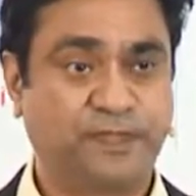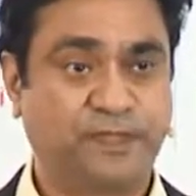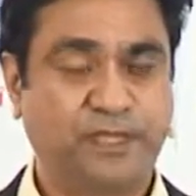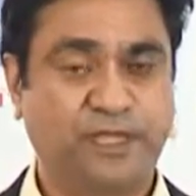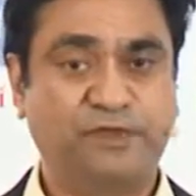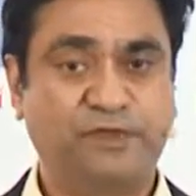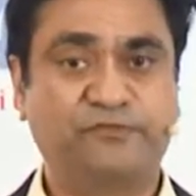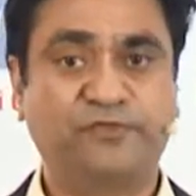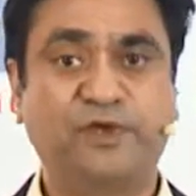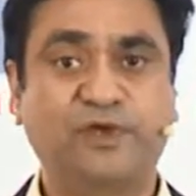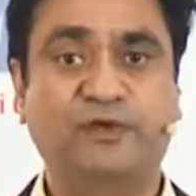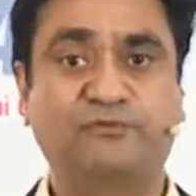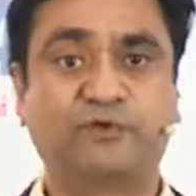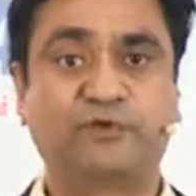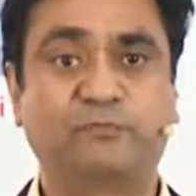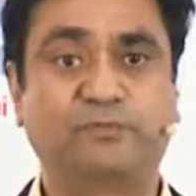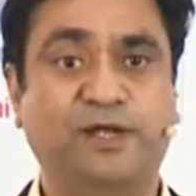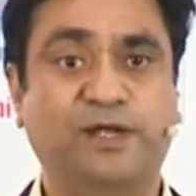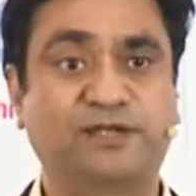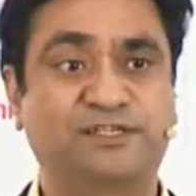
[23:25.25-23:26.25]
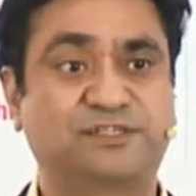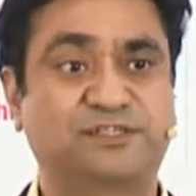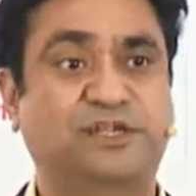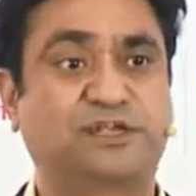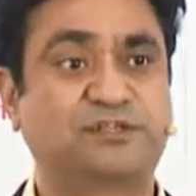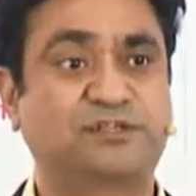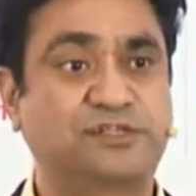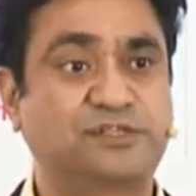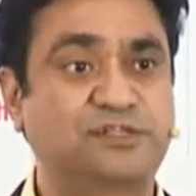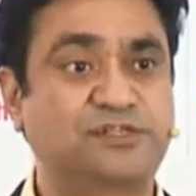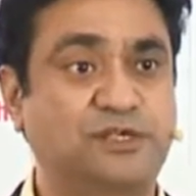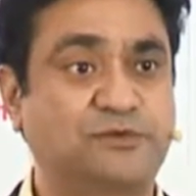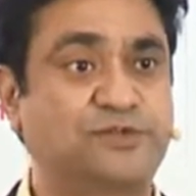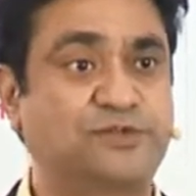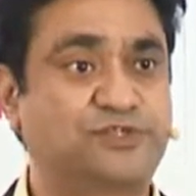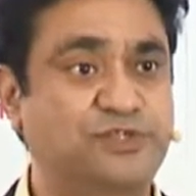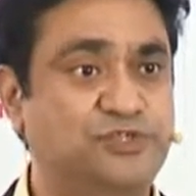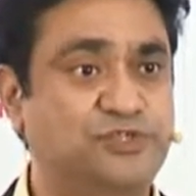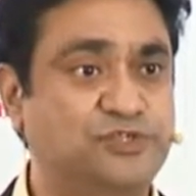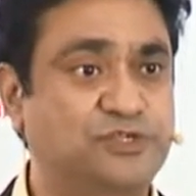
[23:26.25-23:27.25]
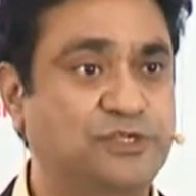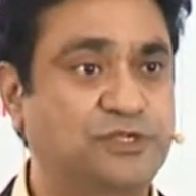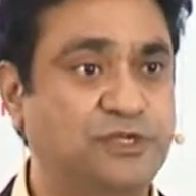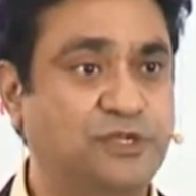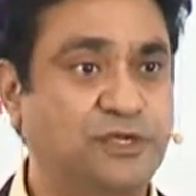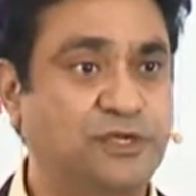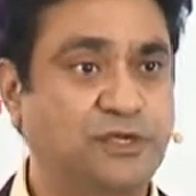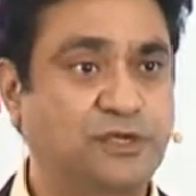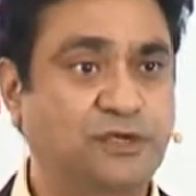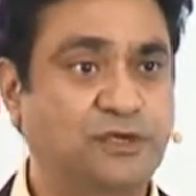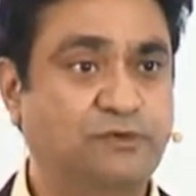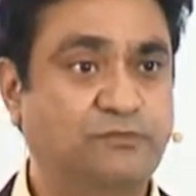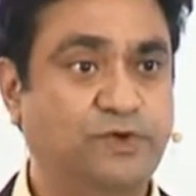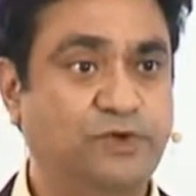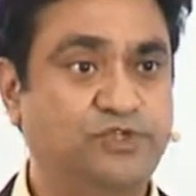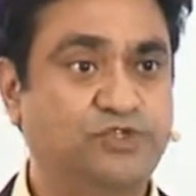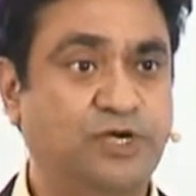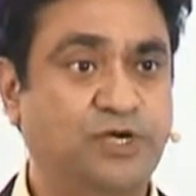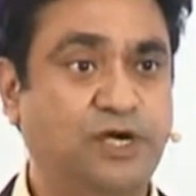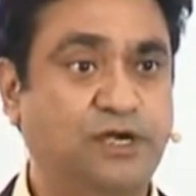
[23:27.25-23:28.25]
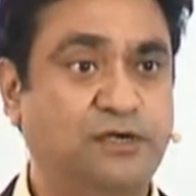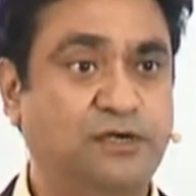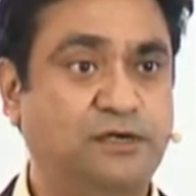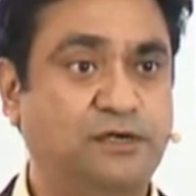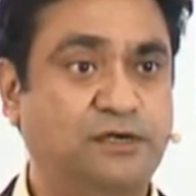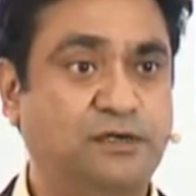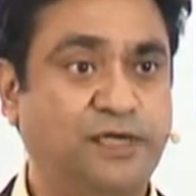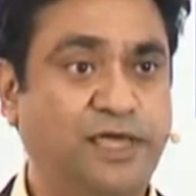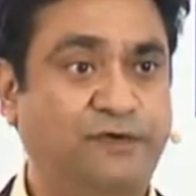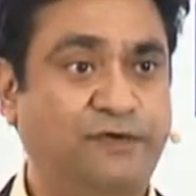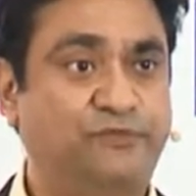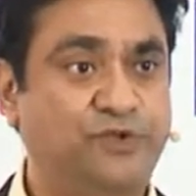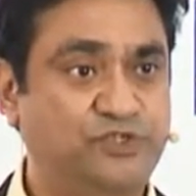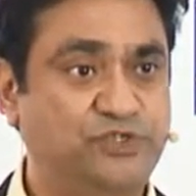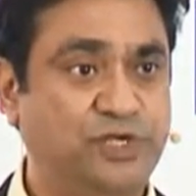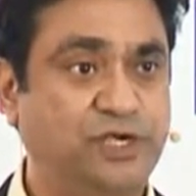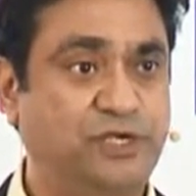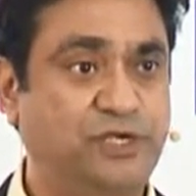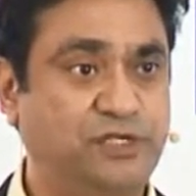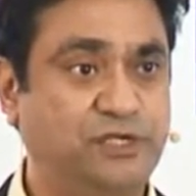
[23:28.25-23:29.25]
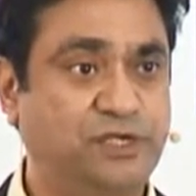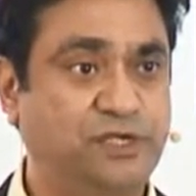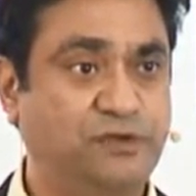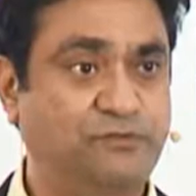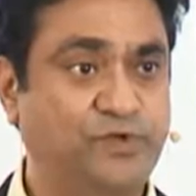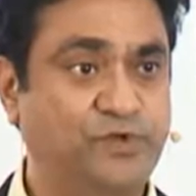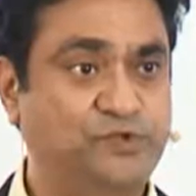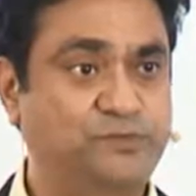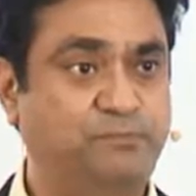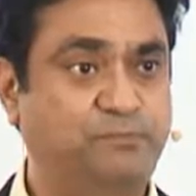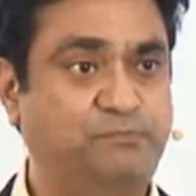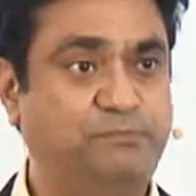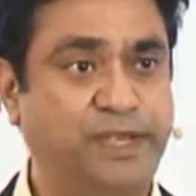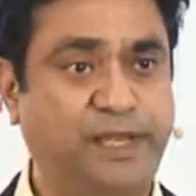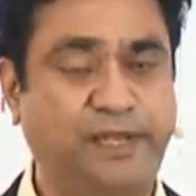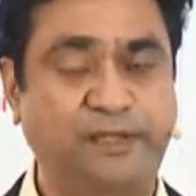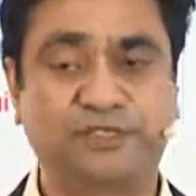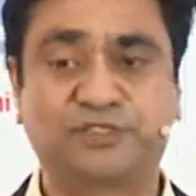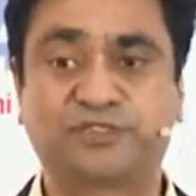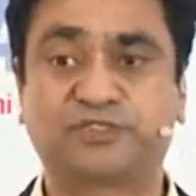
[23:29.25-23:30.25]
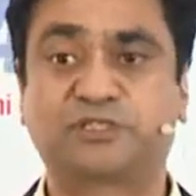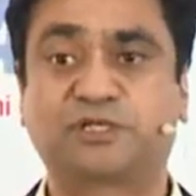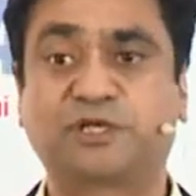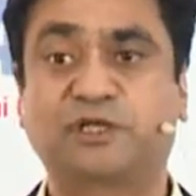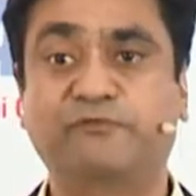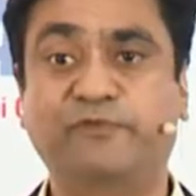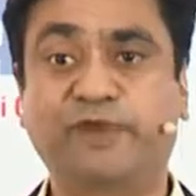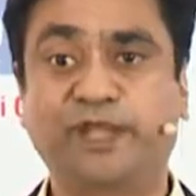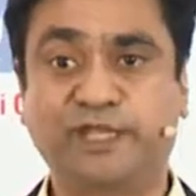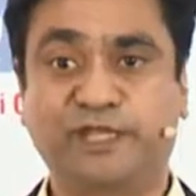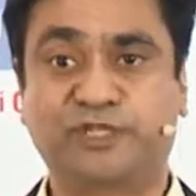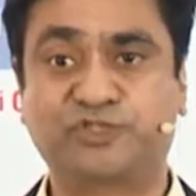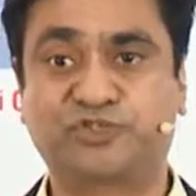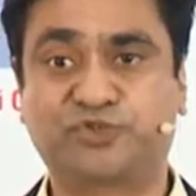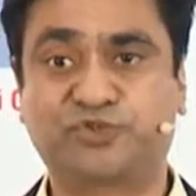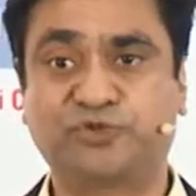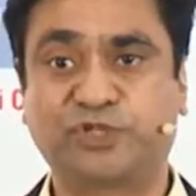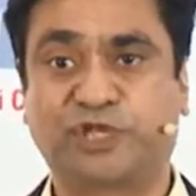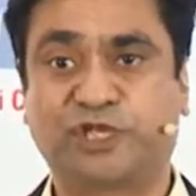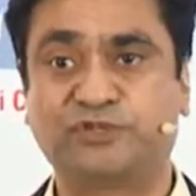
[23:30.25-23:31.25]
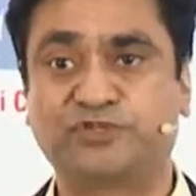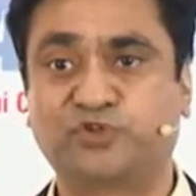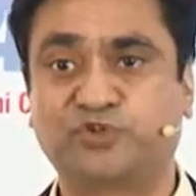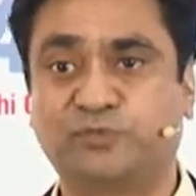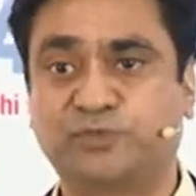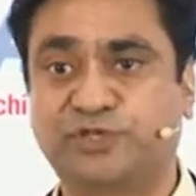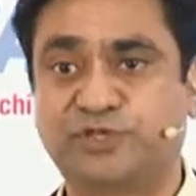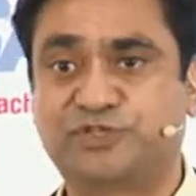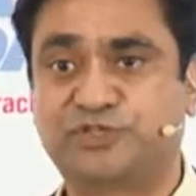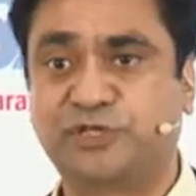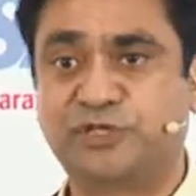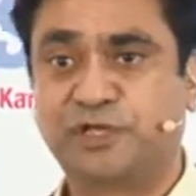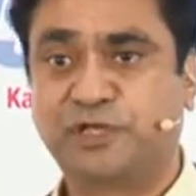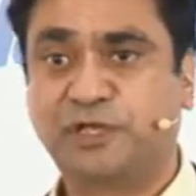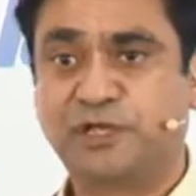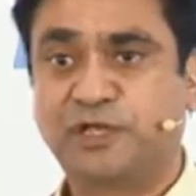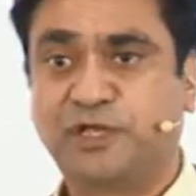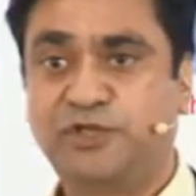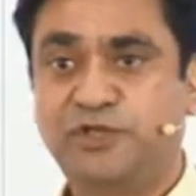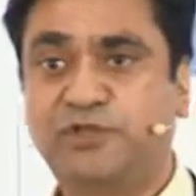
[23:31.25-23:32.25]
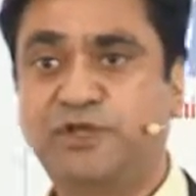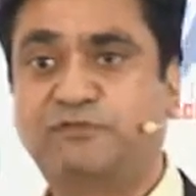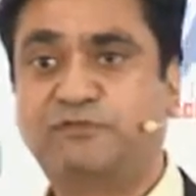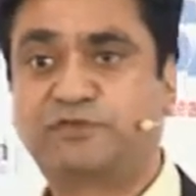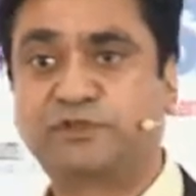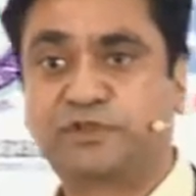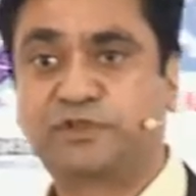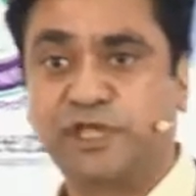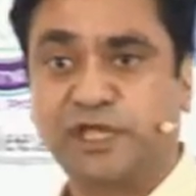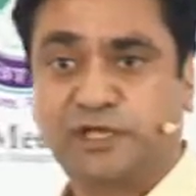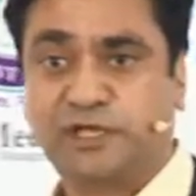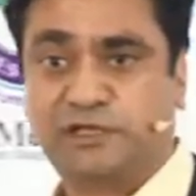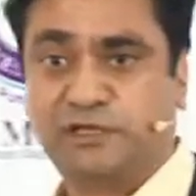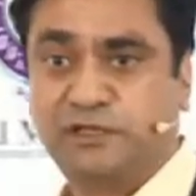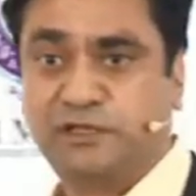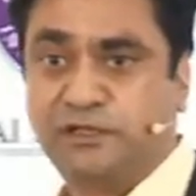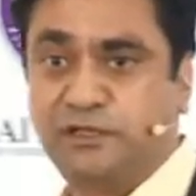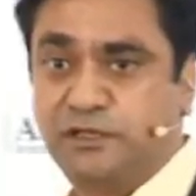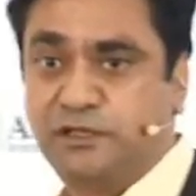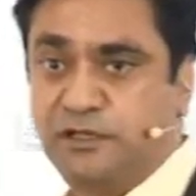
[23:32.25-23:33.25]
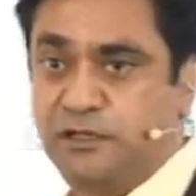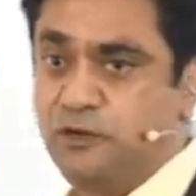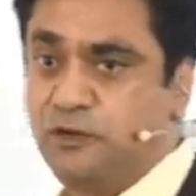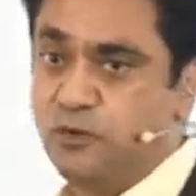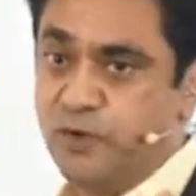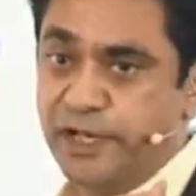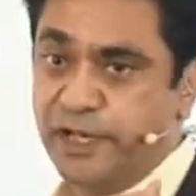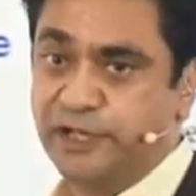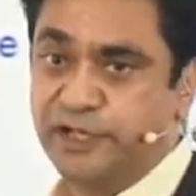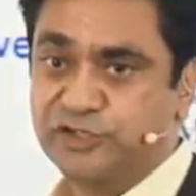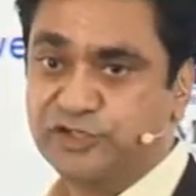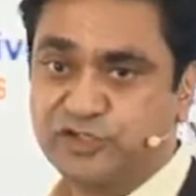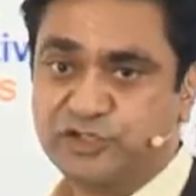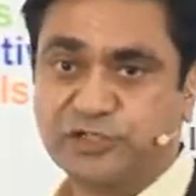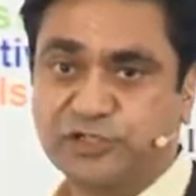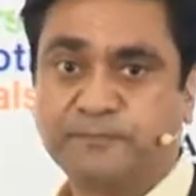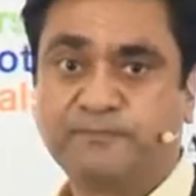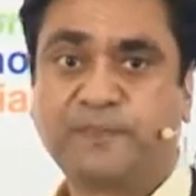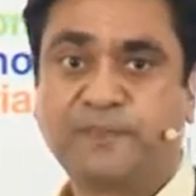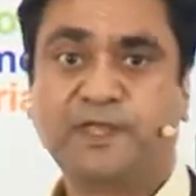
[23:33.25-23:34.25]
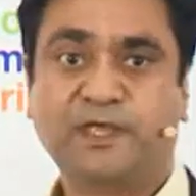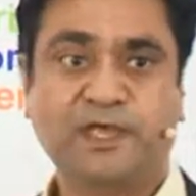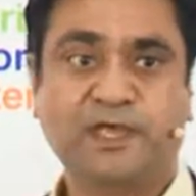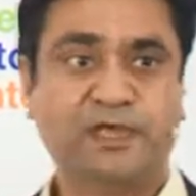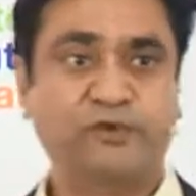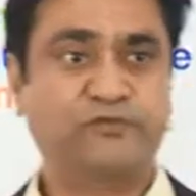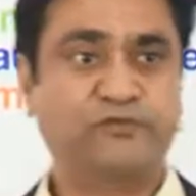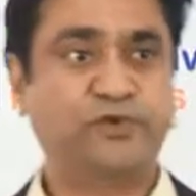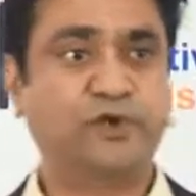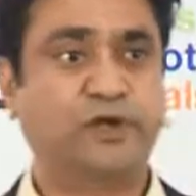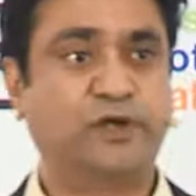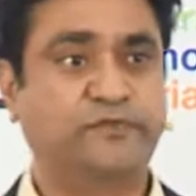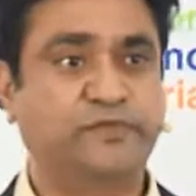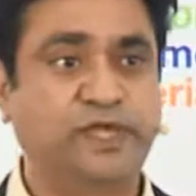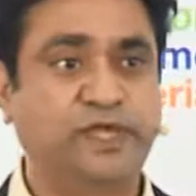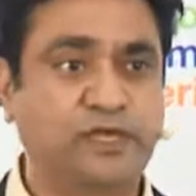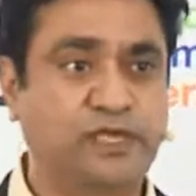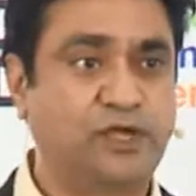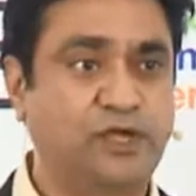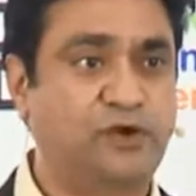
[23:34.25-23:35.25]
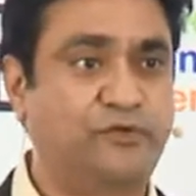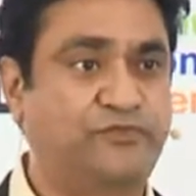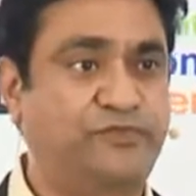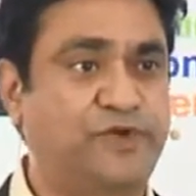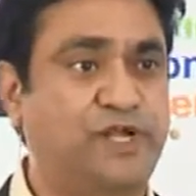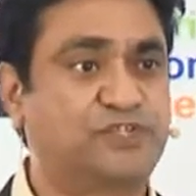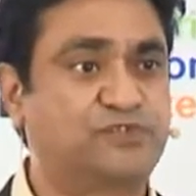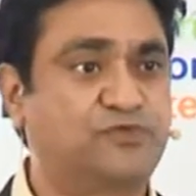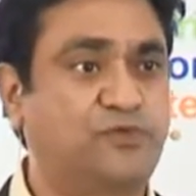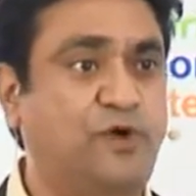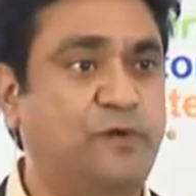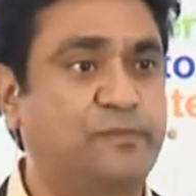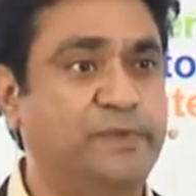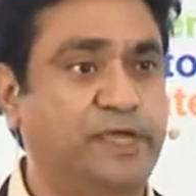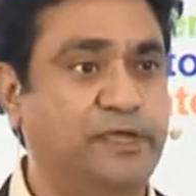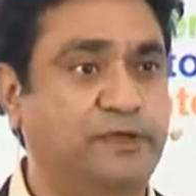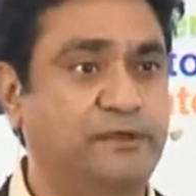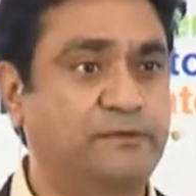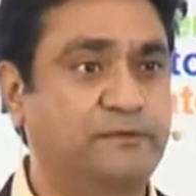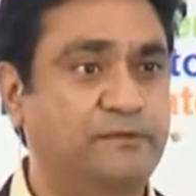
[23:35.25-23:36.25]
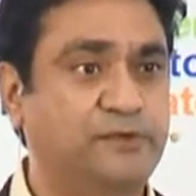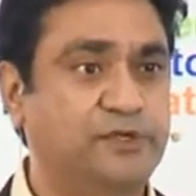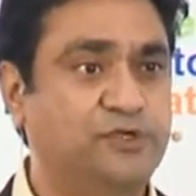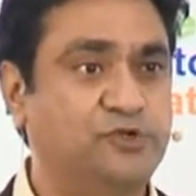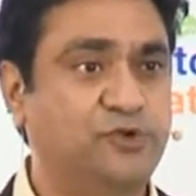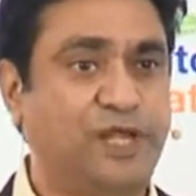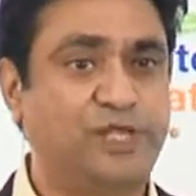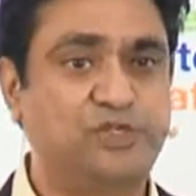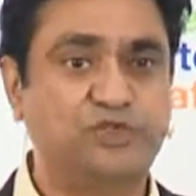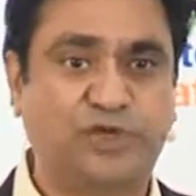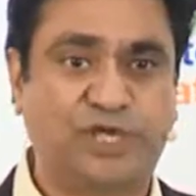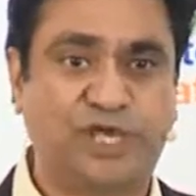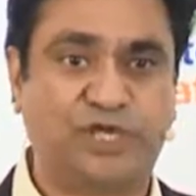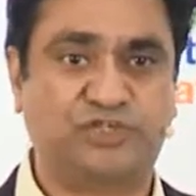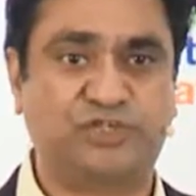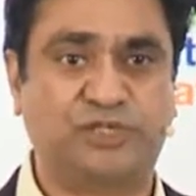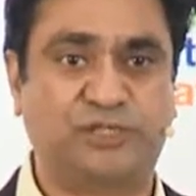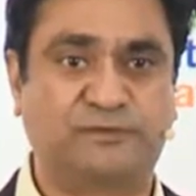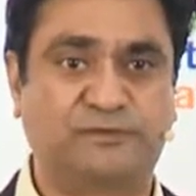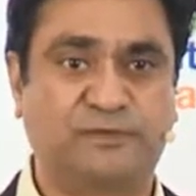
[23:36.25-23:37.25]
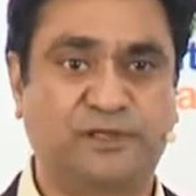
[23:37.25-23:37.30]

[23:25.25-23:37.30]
If you have to build citizen services which are efficient, which brings convenience to the consumers, you have to think going digital. If you are thinking of transforming your education,